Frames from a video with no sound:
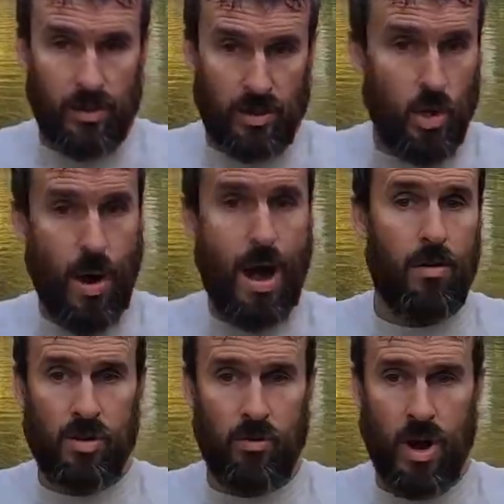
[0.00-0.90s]
in 2
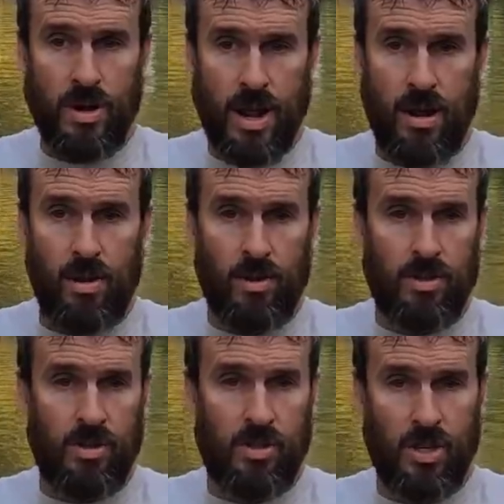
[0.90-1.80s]
hours from right now at
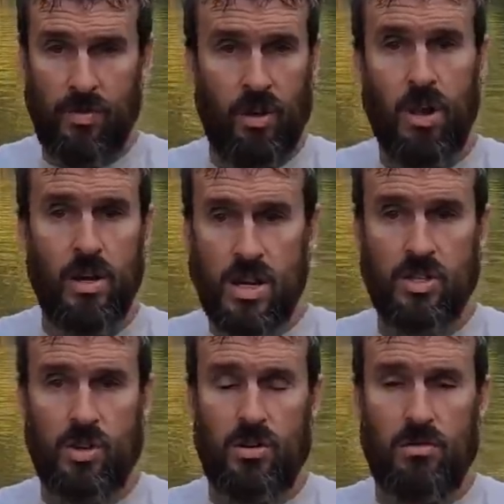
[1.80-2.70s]
7 o'clock
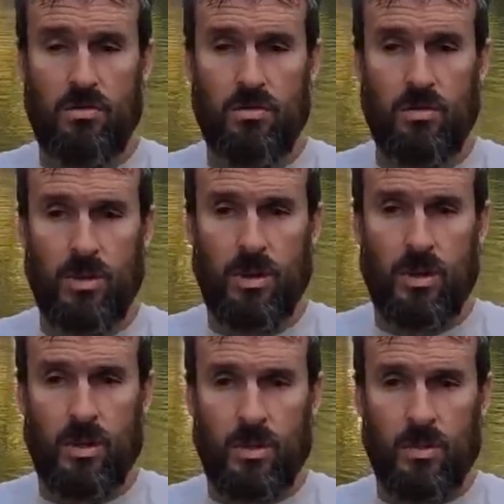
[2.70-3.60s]
Eastern,
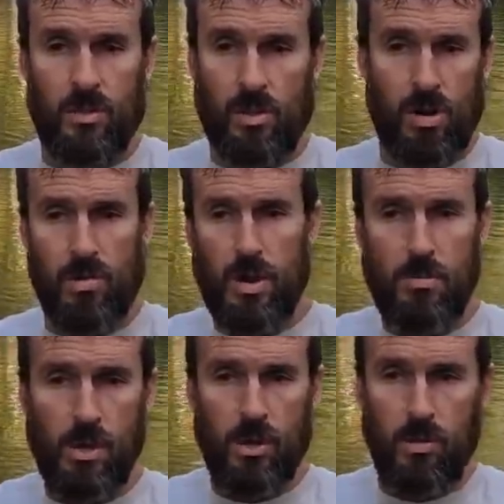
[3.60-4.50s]
the Colonel and the
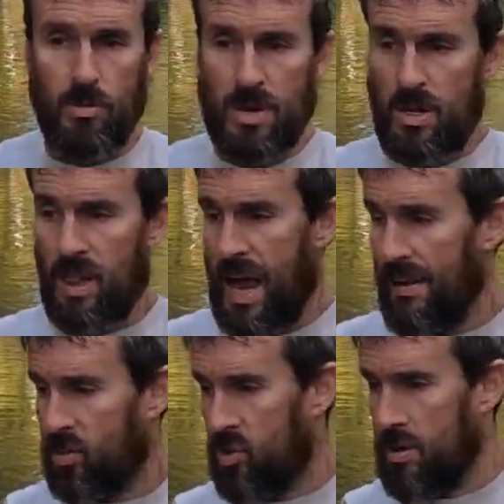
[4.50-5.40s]
Miller will be
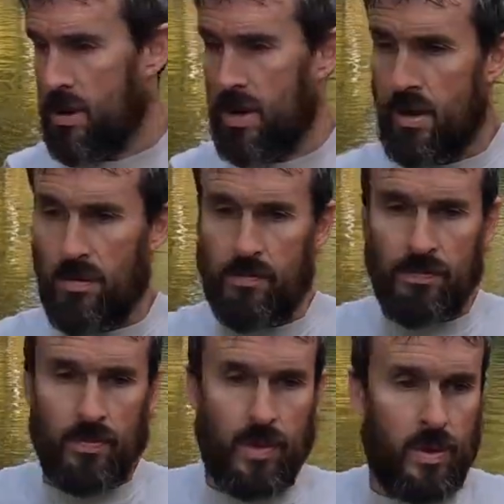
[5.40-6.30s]
live streaming.
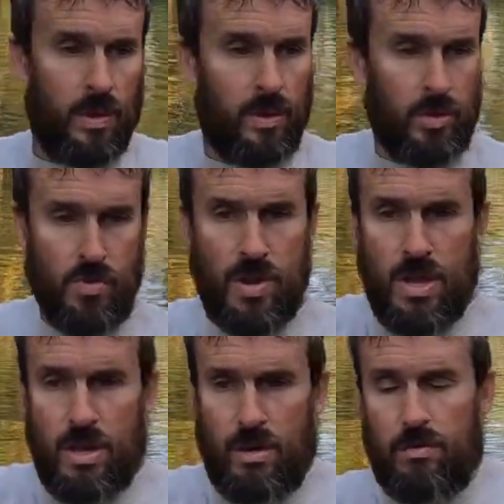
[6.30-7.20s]
Tune
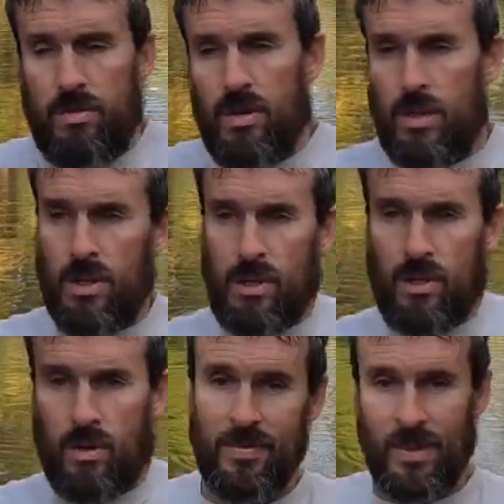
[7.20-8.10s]
in.
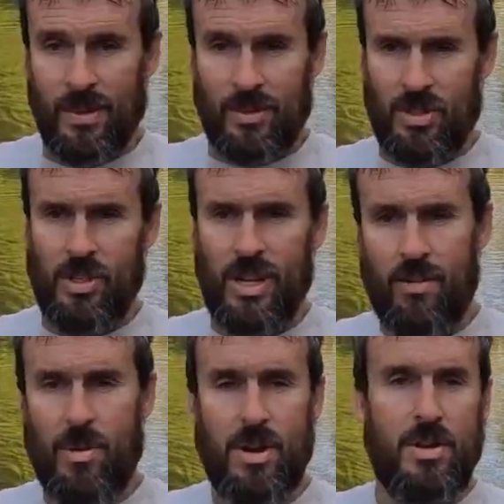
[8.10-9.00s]
Just to let
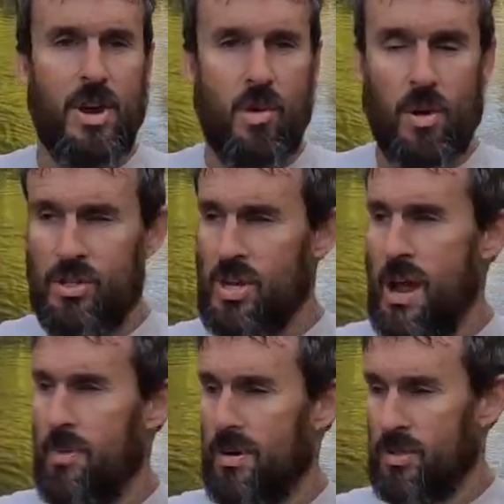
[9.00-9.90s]
everybody know when it's
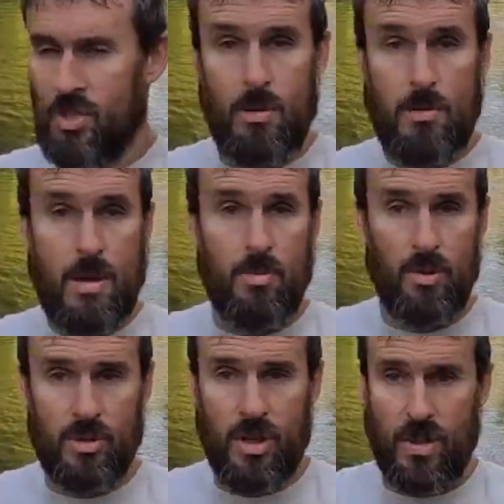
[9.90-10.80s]
happening, because so many
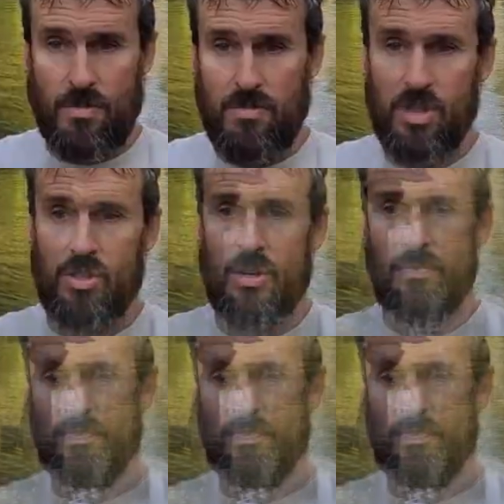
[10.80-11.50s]
people said they missed it.